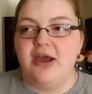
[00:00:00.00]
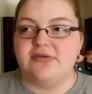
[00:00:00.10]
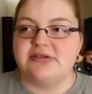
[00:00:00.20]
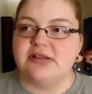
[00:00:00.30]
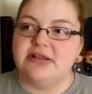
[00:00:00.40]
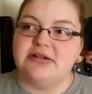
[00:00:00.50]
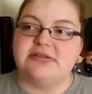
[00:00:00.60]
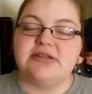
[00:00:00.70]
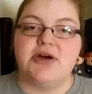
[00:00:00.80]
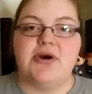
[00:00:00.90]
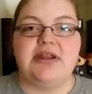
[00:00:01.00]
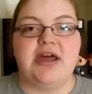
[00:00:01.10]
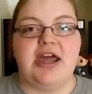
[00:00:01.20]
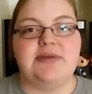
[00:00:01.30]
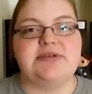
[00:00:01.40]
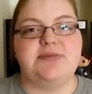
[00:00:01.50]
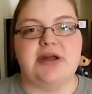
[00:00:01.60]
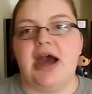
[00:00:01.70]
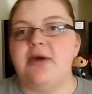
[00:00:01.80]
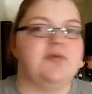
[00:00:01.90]
It was a little slow at times,
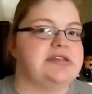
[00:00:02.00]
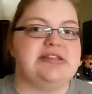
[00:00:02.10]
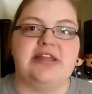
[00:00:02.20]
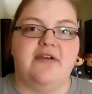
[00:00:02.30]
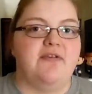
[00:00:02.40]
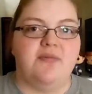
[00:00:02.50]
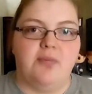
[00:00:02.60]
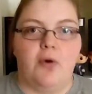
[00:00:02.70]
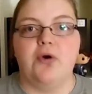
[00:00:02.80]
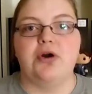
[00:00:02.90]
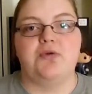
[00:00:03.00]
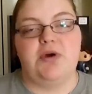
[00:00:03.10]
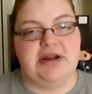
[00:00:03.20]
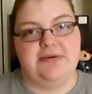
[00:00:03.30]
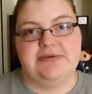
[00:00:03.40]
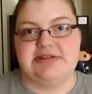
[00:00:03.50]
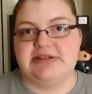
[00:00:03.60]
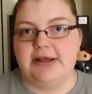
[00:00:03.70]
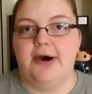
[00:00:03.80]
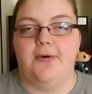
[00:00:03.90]
but I was never bored when it was
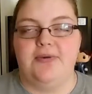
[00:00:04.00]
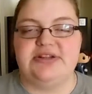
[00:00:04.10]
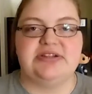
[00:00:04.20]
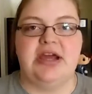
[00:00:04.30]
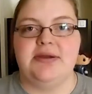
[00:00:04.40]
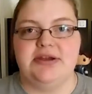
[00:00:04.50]
slow, which